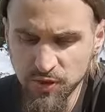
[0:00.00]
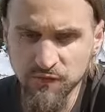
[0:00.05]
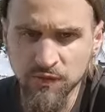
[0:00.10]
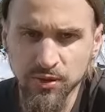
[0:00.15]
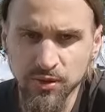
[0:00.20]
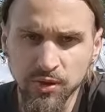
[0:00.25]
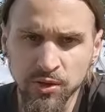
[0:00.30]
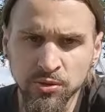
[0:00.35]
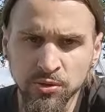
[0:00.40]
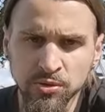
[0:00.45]
I
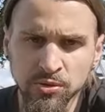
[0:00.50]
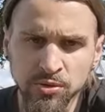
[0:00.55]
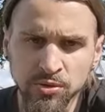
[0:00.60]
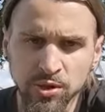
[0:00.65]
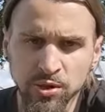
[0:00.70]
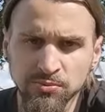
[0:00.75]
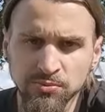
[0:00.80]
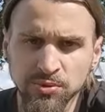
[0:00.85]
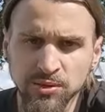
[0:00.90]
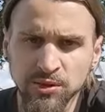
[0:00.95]
think you're
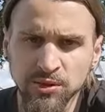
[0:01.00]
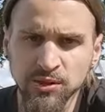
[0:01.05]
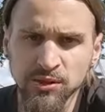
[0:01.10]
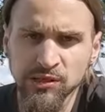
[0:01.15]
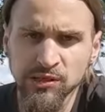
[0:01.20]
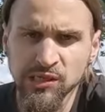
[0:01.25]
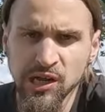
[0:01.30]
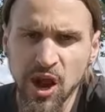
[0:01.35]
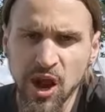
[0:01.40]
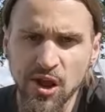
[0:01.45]
gonna be
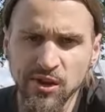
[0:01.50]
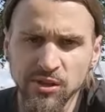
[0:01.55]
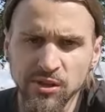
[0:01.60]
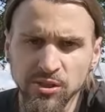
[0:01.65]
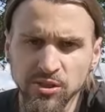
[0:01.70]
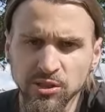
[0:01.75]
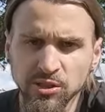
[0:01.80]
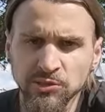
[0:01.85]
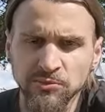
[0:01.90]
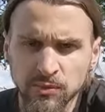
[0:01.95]

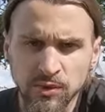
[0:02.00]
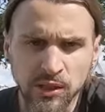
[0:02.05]
exactly